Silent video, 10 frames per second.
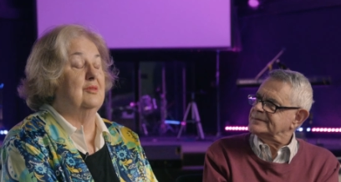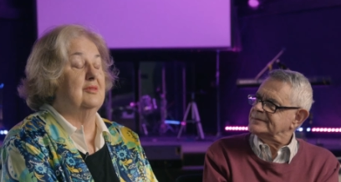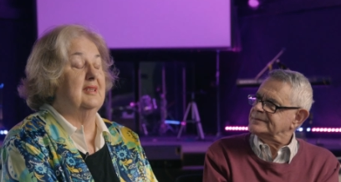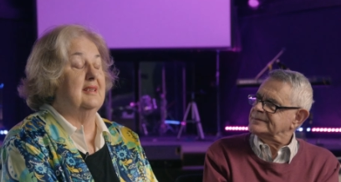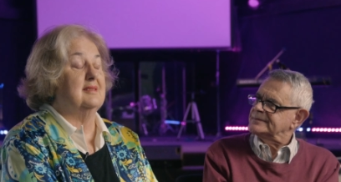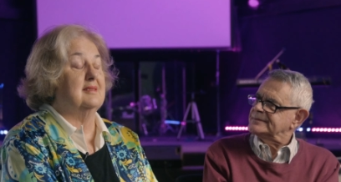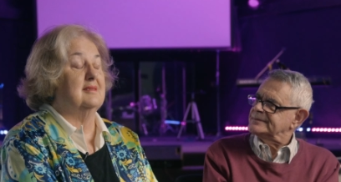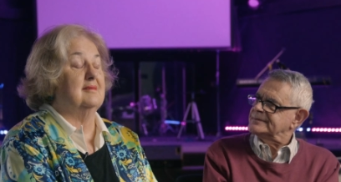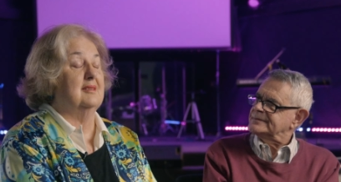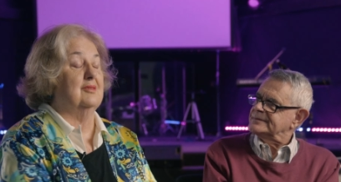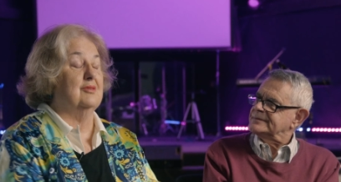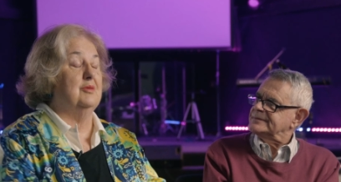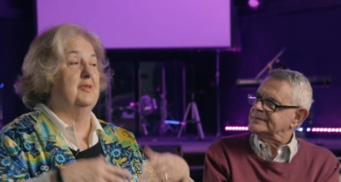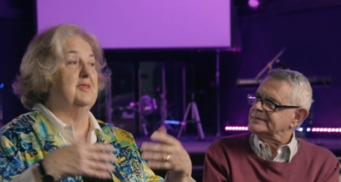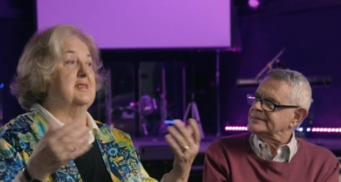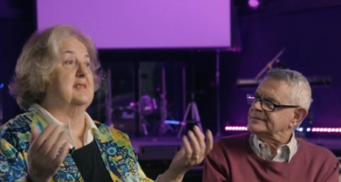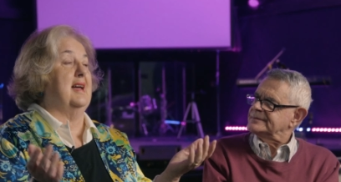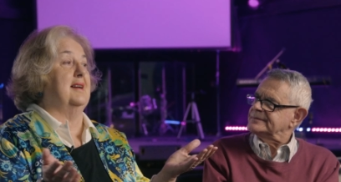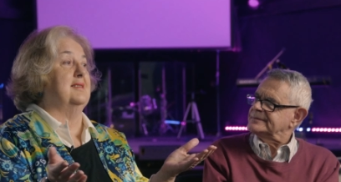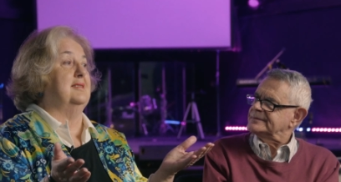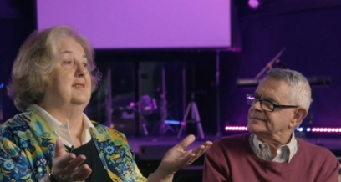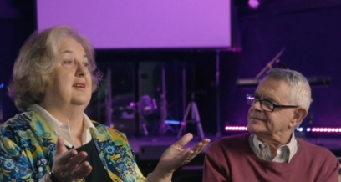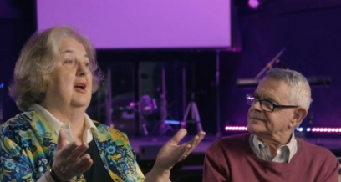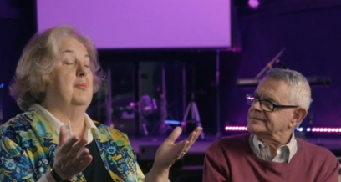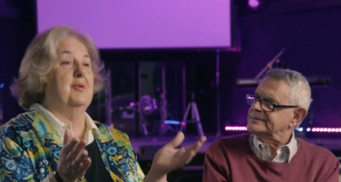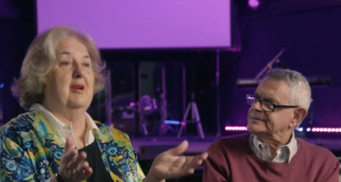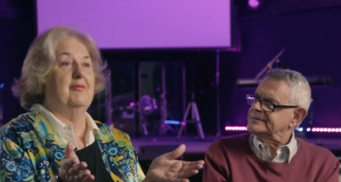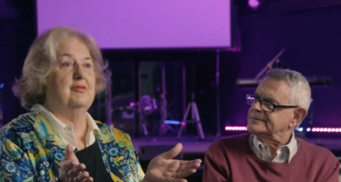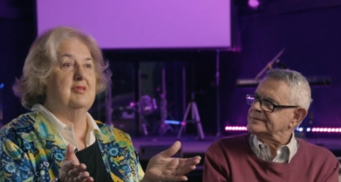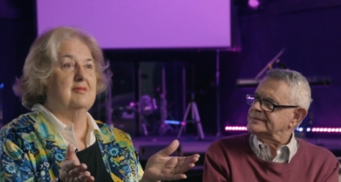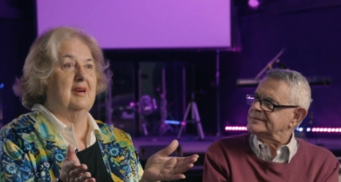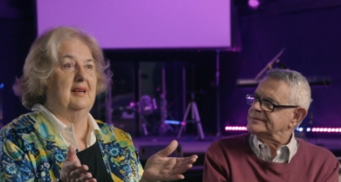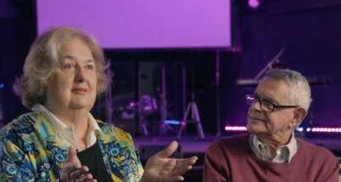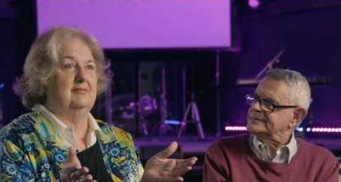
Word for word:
Speaker 1: or at least the group of us started, a prayer for Israel.